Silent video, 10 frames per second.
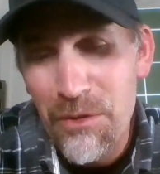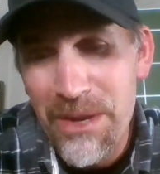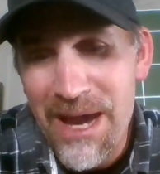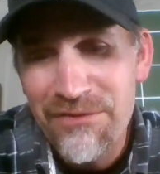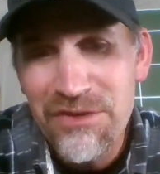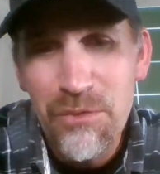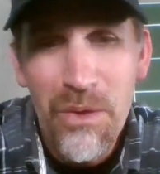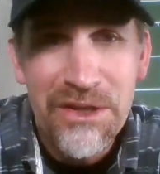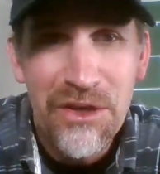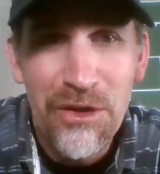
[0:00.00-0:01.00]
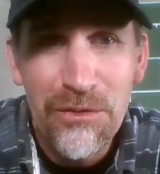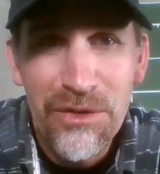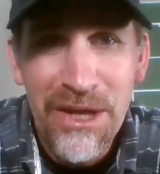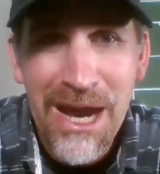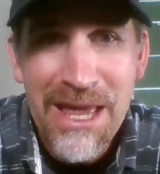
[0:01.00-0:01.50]
though we have to wonder.
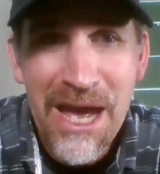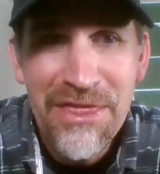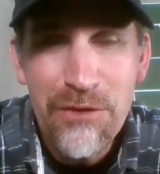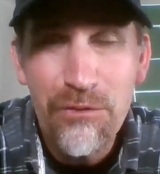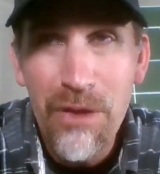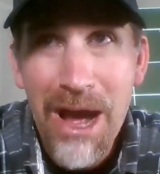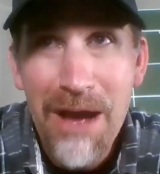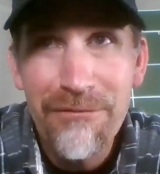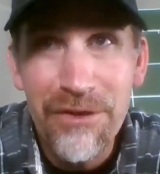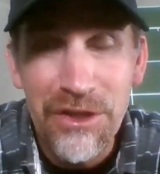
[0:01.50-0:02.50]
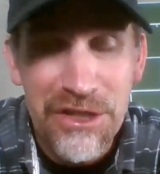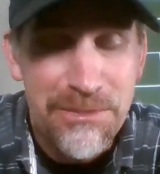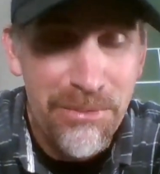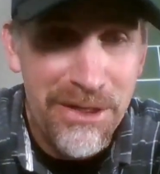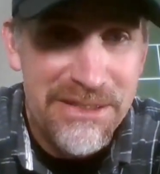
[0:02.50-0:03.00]
I, I, think Rafa looks
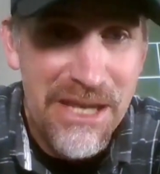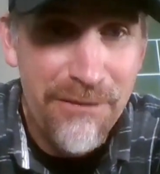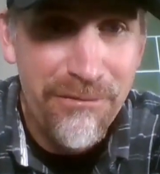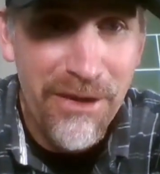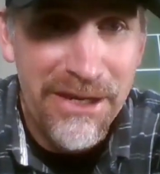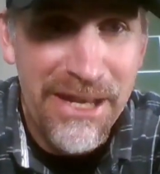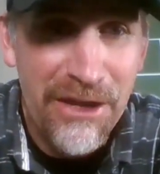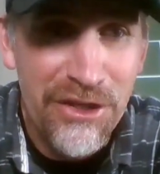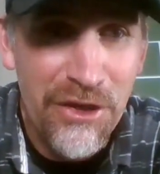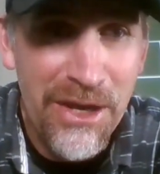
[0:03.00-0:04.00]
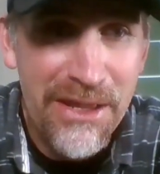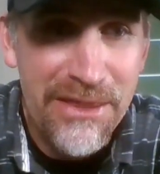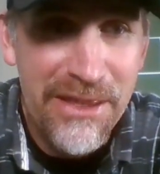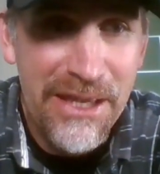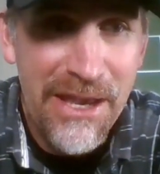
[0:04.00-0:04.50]
pretty tough right now. You know, I, I
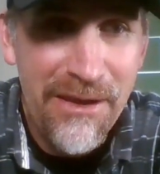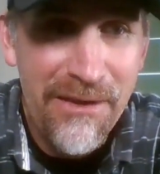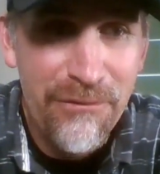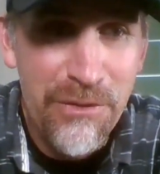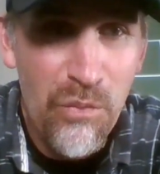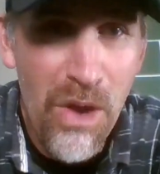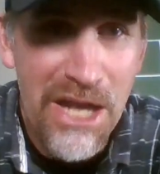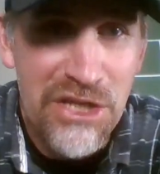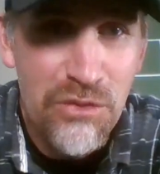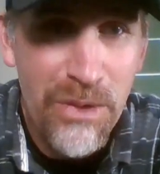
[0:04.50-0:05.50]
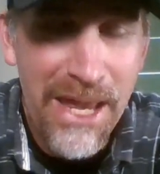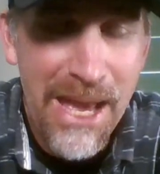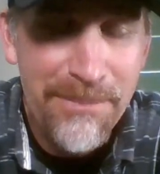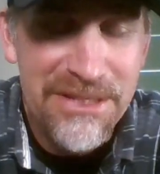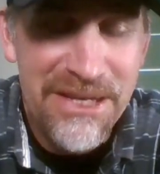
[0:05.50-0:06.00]
think uh, if we watch what
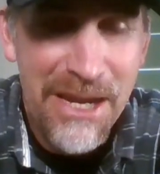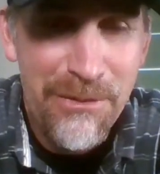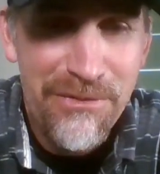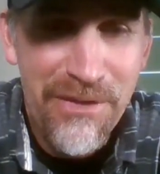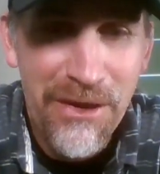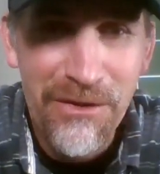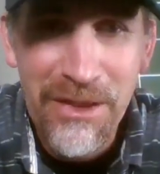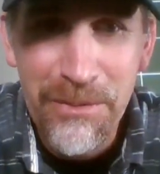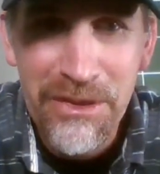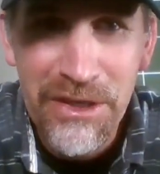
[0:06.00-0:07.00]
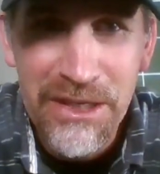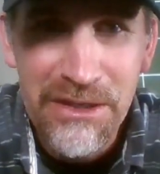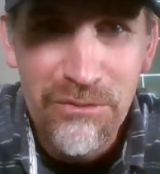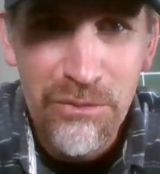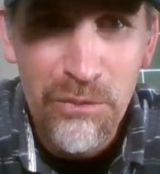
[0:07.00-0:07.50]
happened tonight with Federer, and then we look
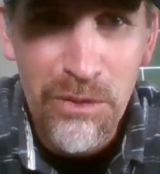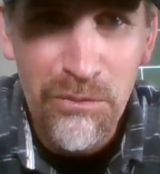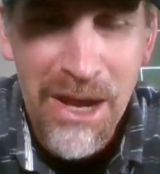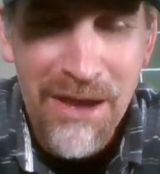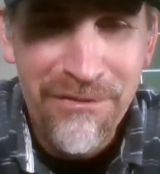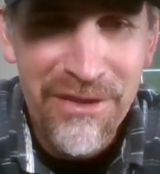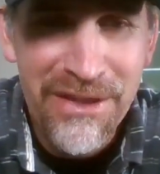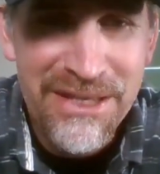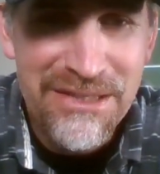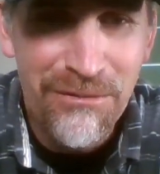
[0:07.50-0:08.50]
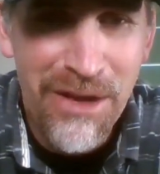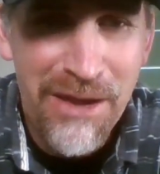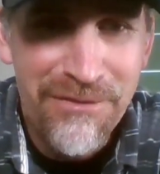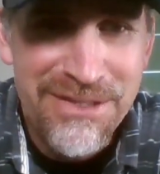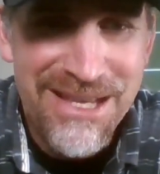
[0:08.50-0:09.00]
at where Rafa is, and
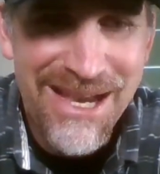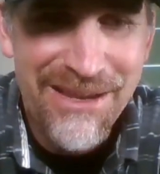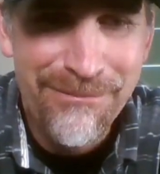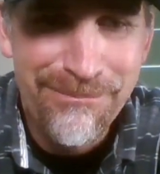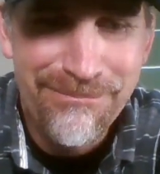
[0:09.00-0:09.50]
Rafa's kind of